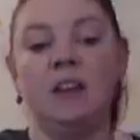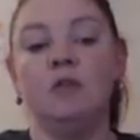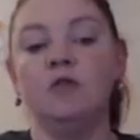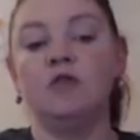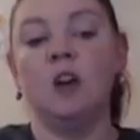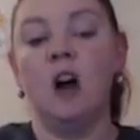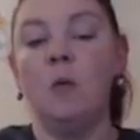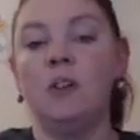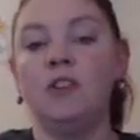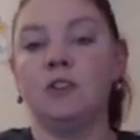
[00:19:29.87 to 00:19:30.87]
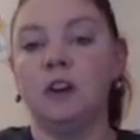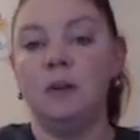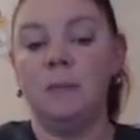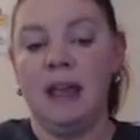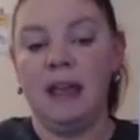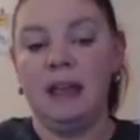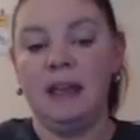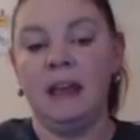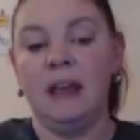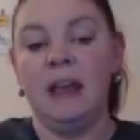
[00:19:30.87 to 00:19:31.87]
you'll draw what you're going to make.
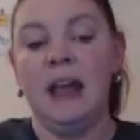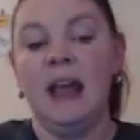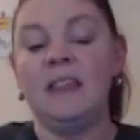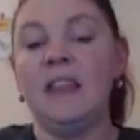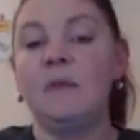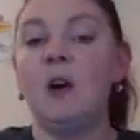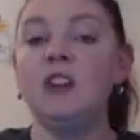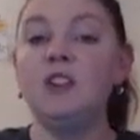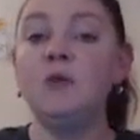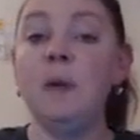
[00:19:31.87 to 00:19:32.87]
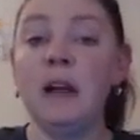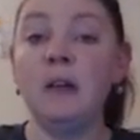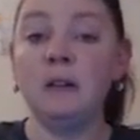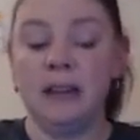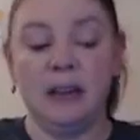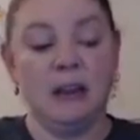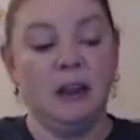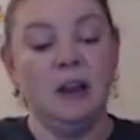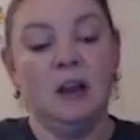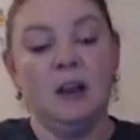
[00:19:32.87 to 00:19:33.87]
And then once you build it,
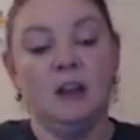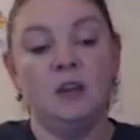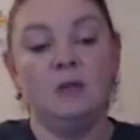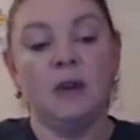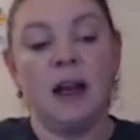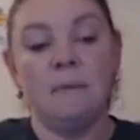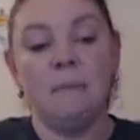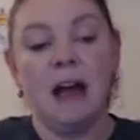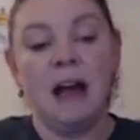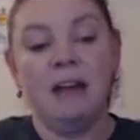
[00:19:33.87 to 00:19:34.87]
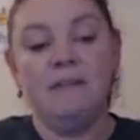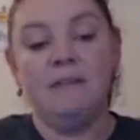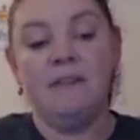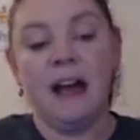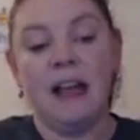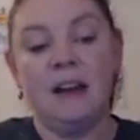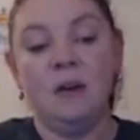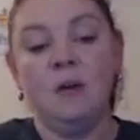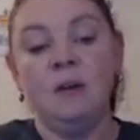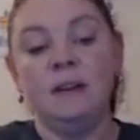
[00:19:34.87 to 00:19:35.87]
you'd write my
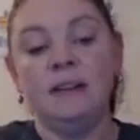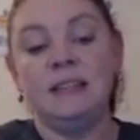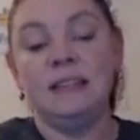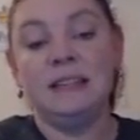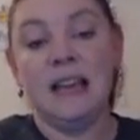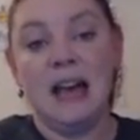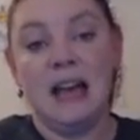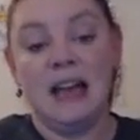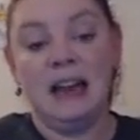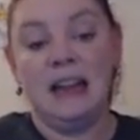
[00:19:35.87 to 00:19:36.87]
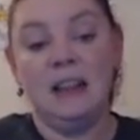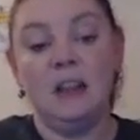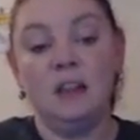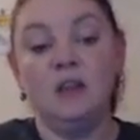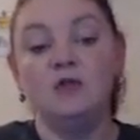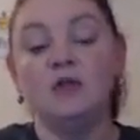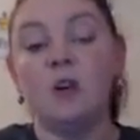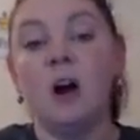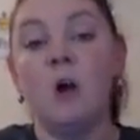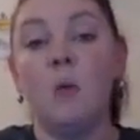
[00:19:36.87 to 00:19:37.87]
final design, and then you
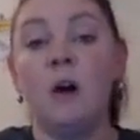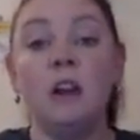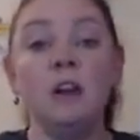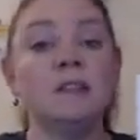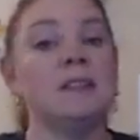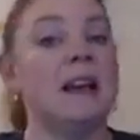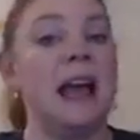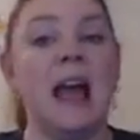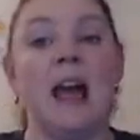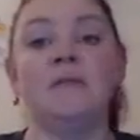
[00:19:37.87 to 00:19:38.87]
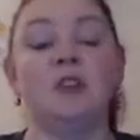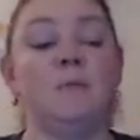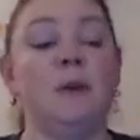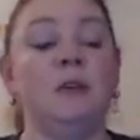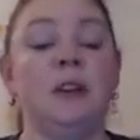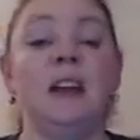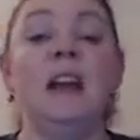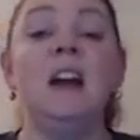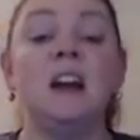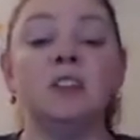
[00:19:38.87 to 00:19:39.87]
draw what it looks like after you build it.
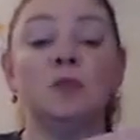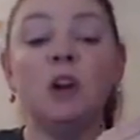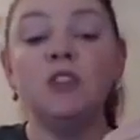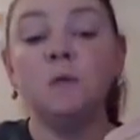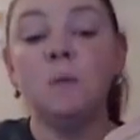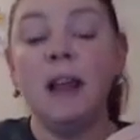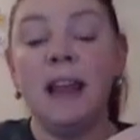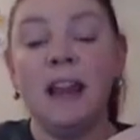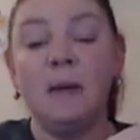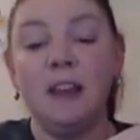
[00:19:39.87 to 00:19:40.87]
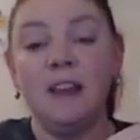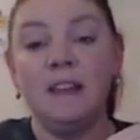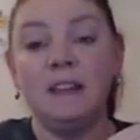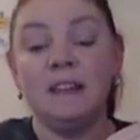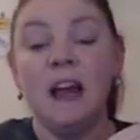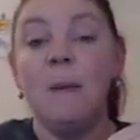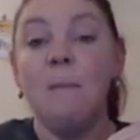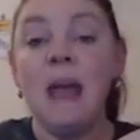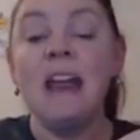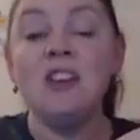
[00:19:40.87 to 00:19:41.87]
Because what your plan is
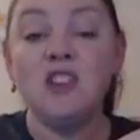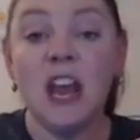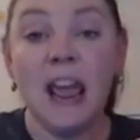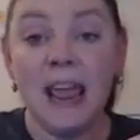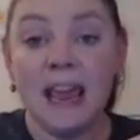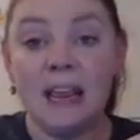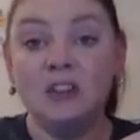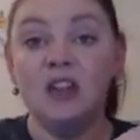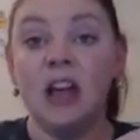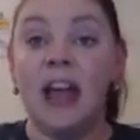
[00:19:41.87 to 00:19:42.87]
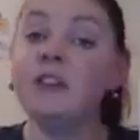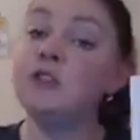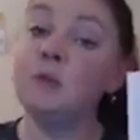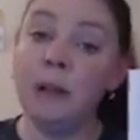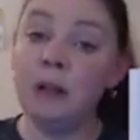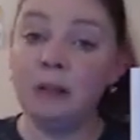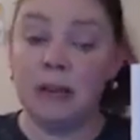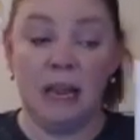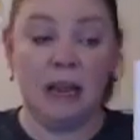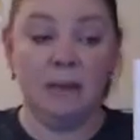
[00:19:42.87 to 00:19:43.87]
may change as you're building it.